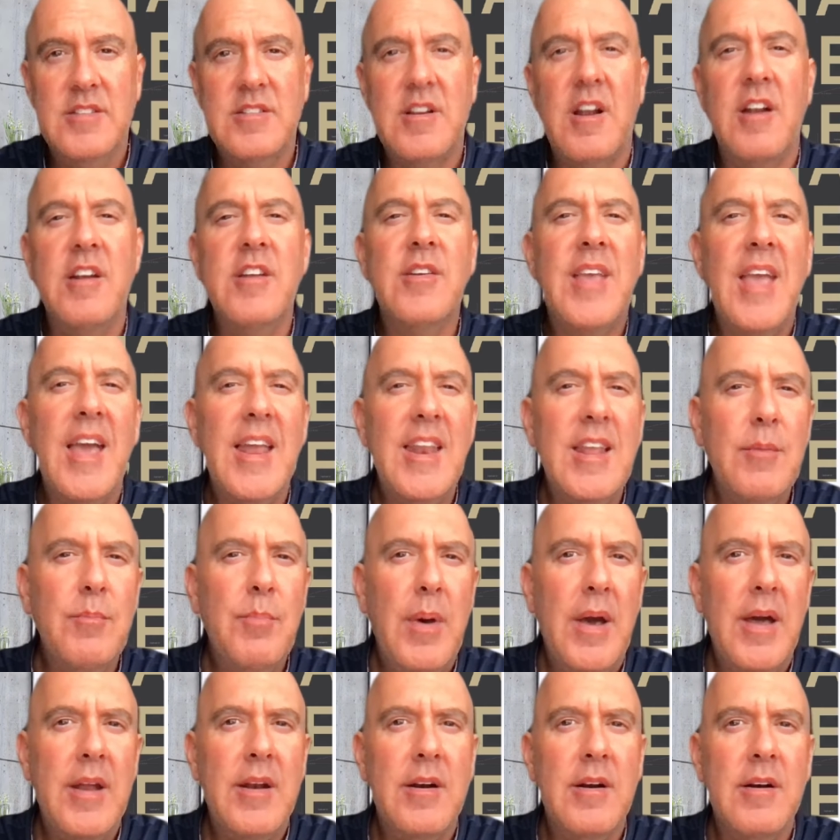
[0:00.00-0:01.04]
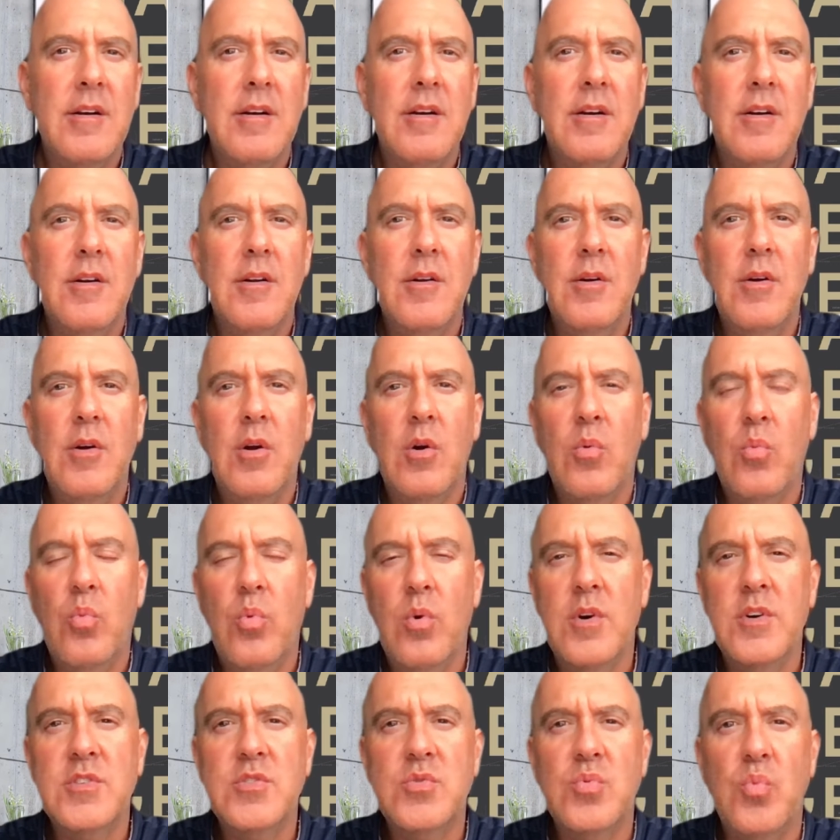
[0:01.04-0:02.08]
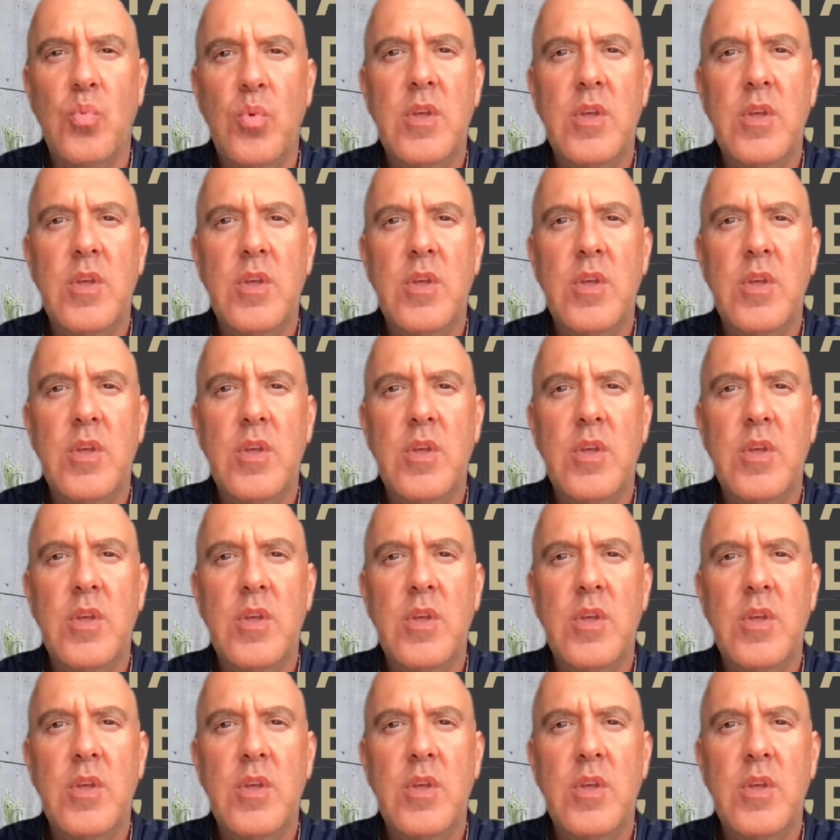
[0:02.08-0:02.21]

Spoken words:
is, are you getting better or worse